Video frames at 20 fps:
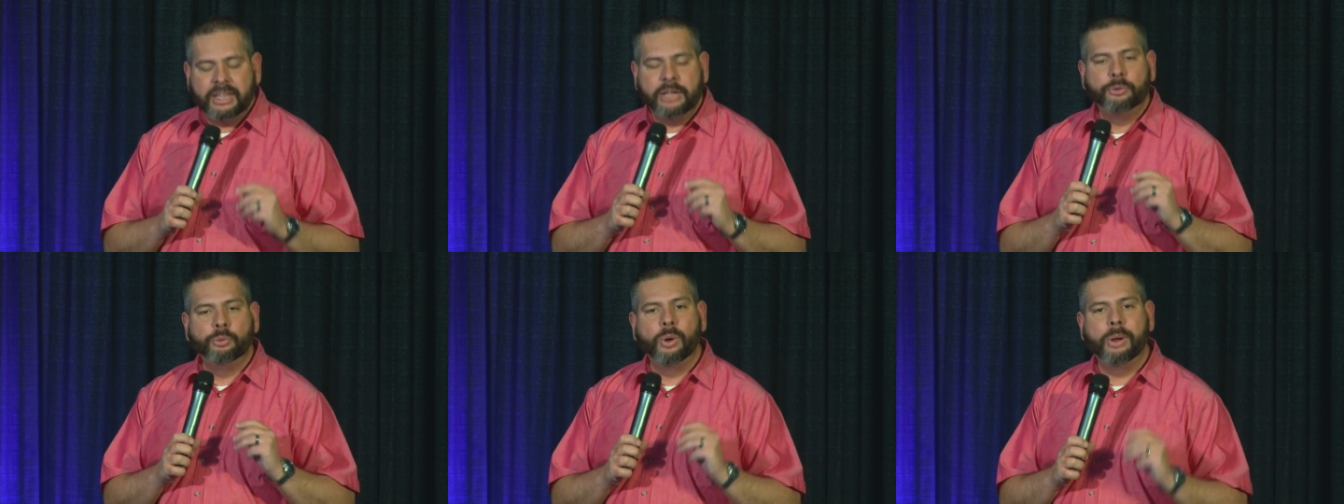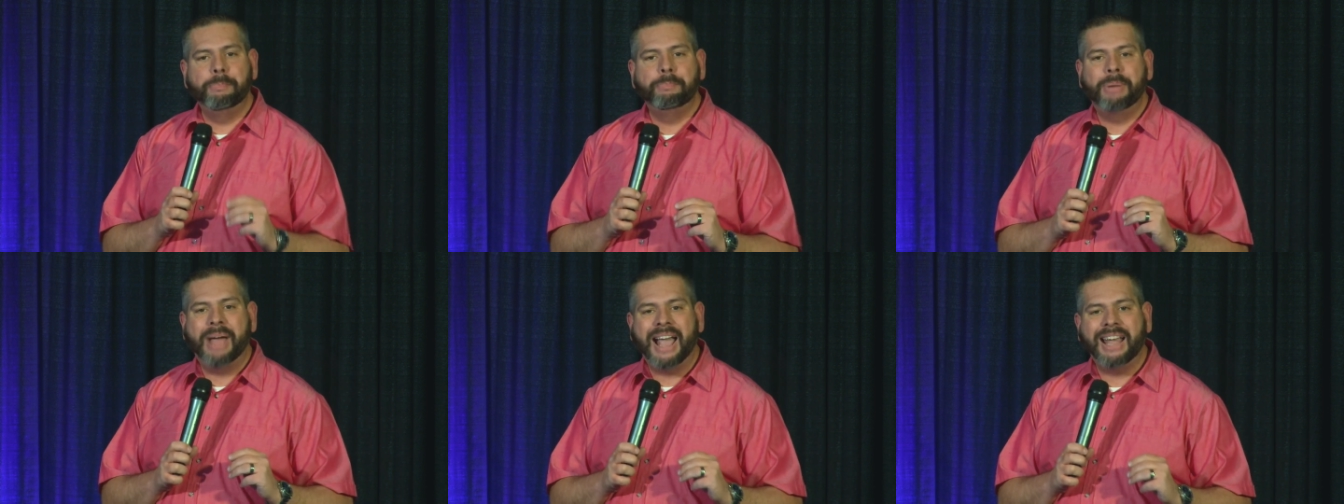then
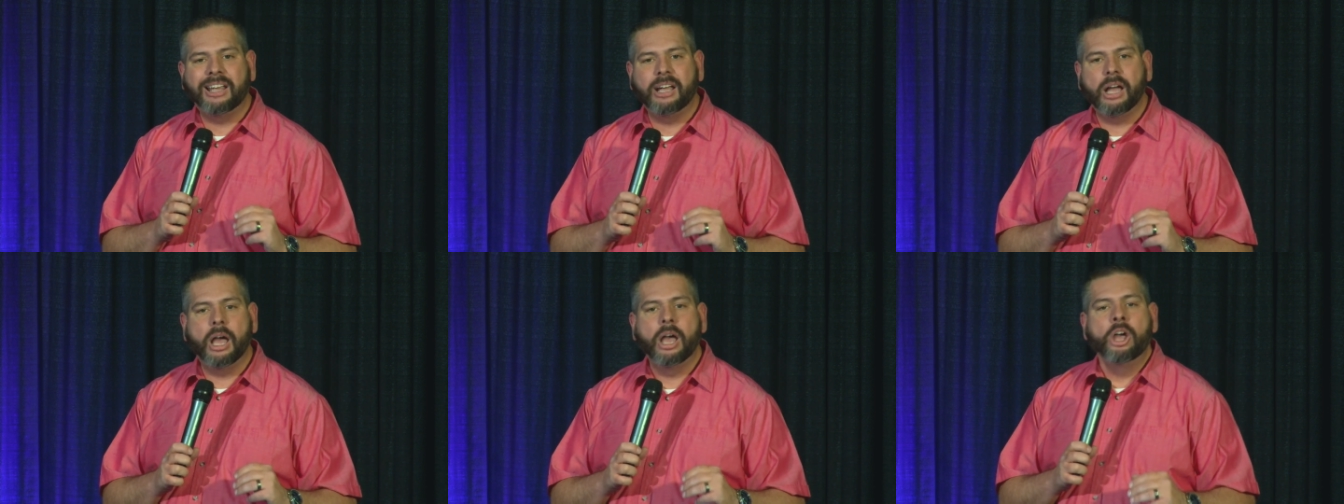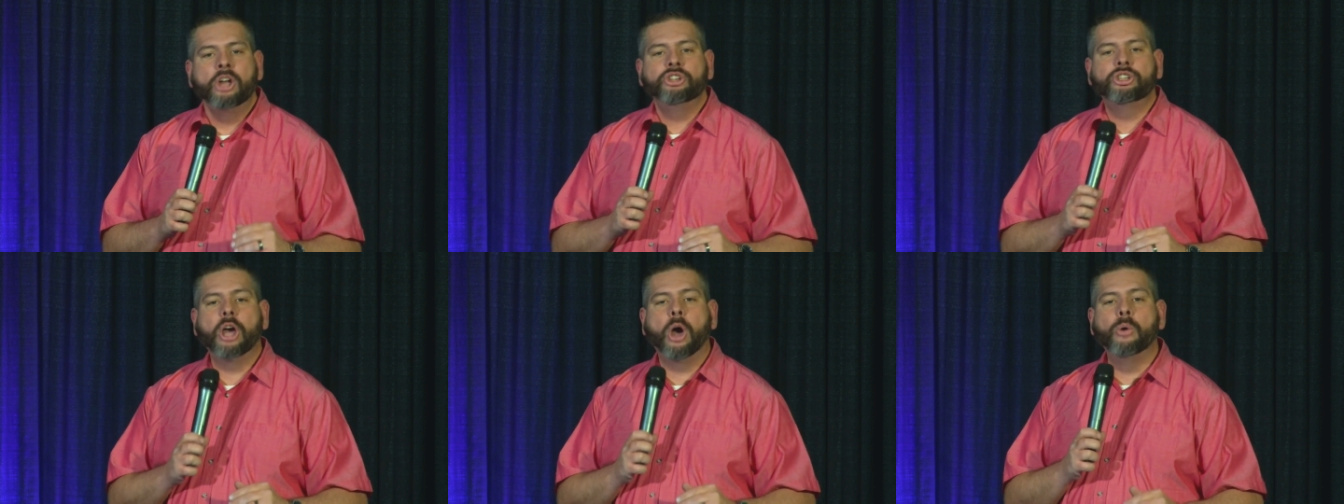Rebecca
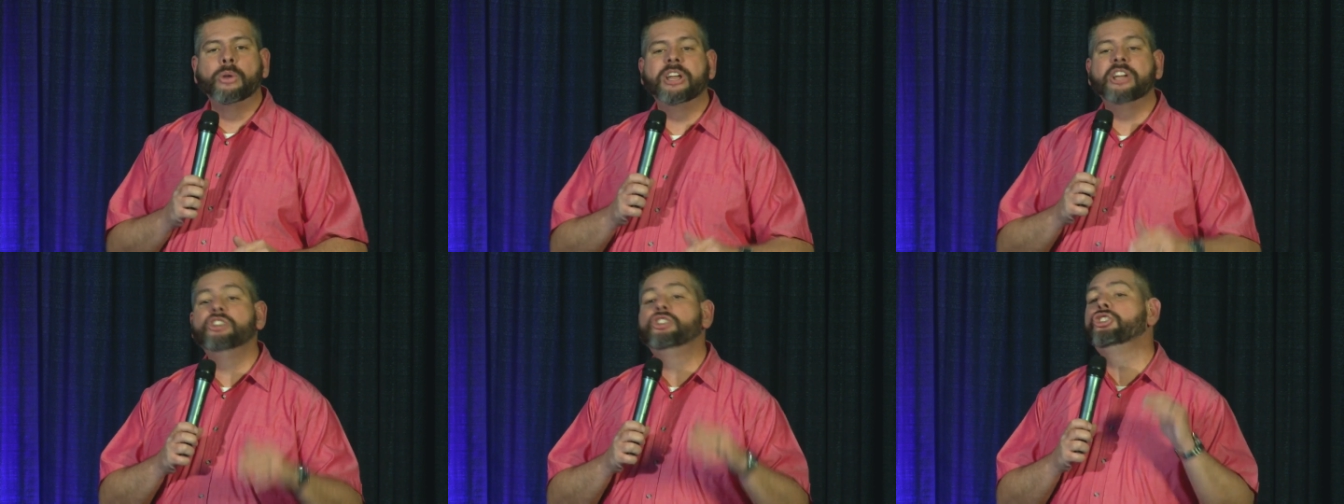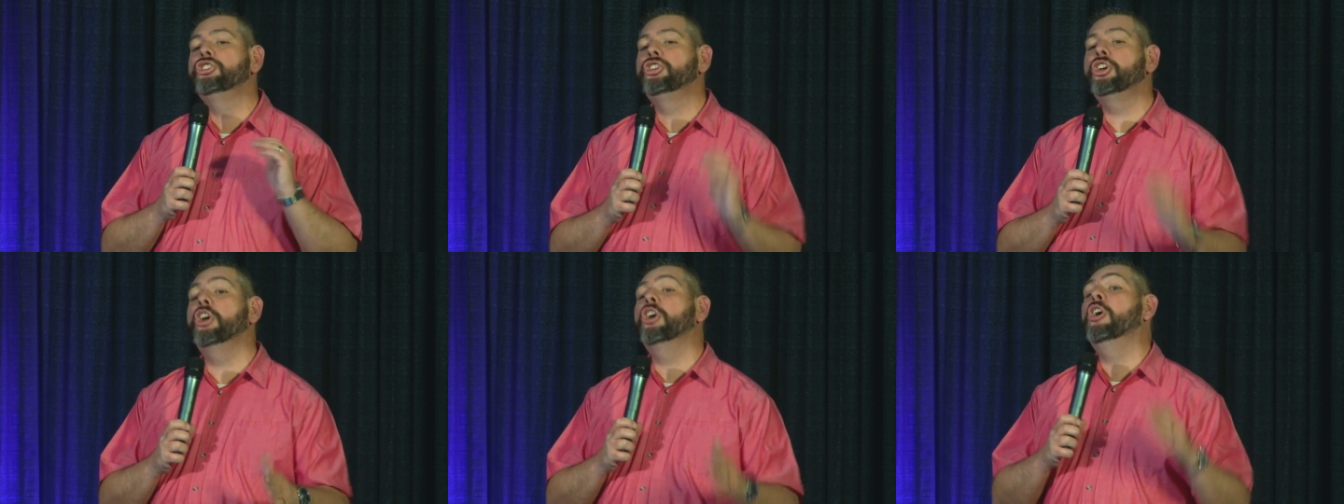toted
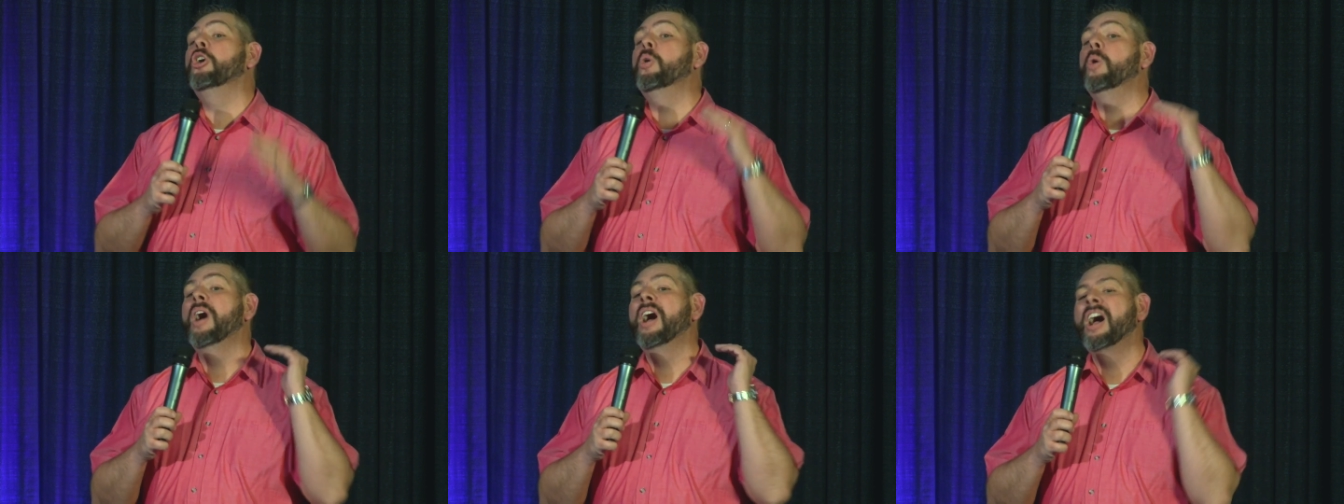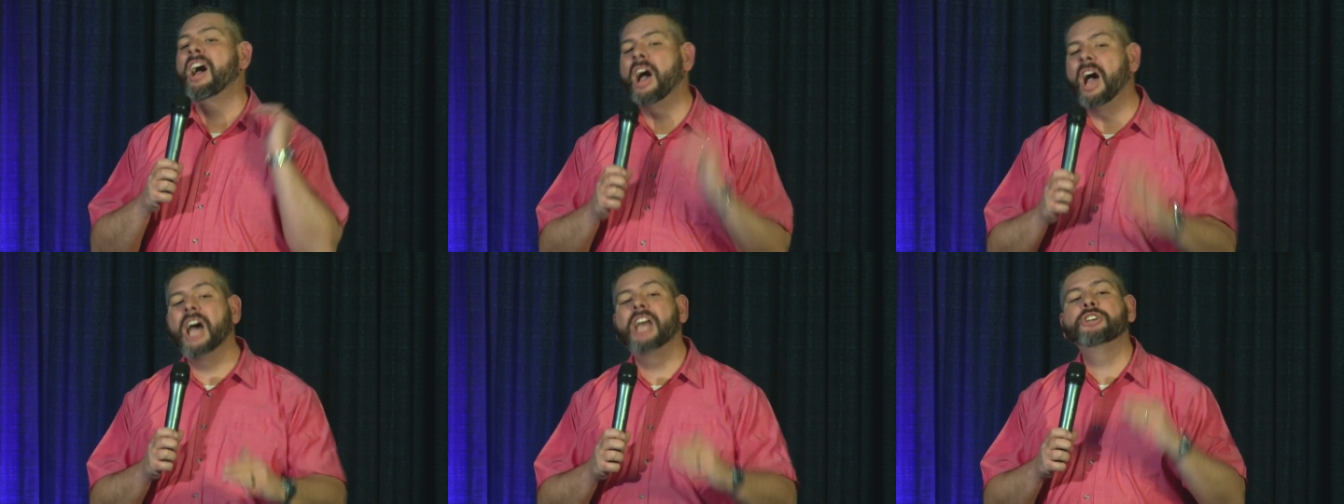
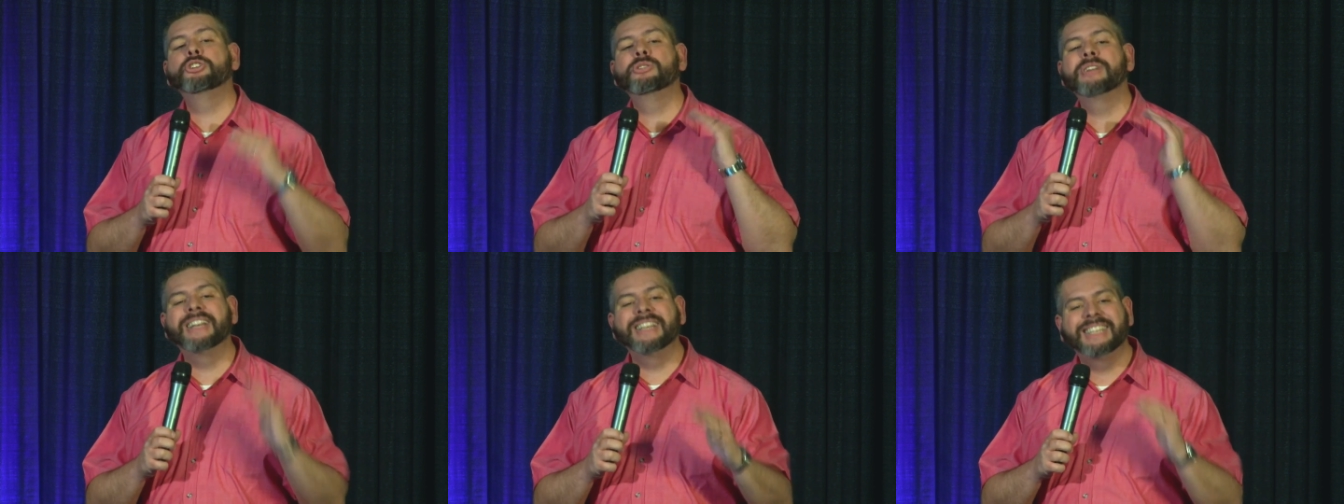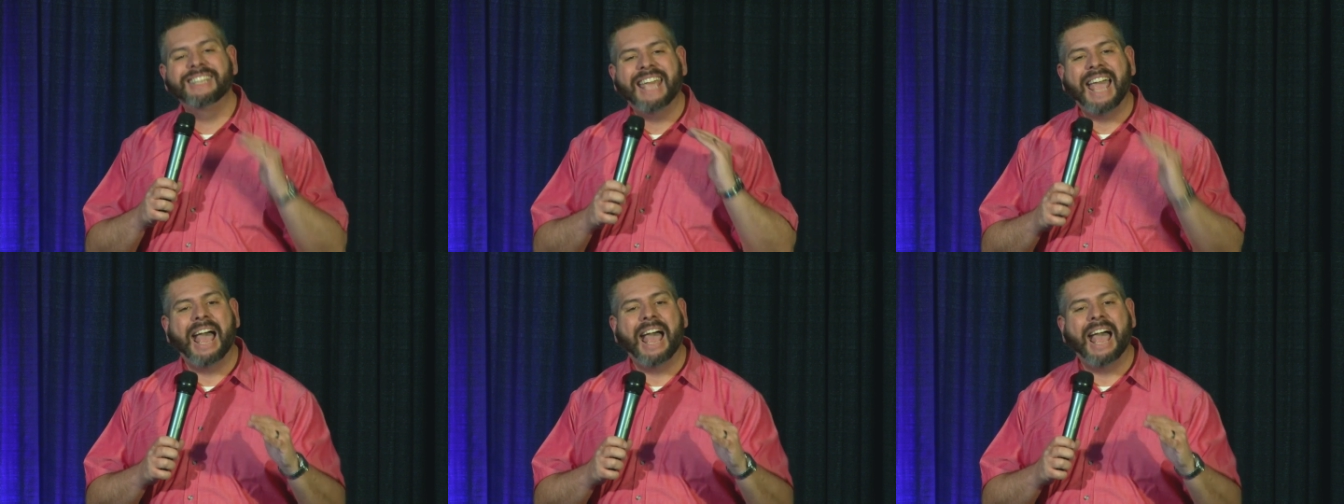200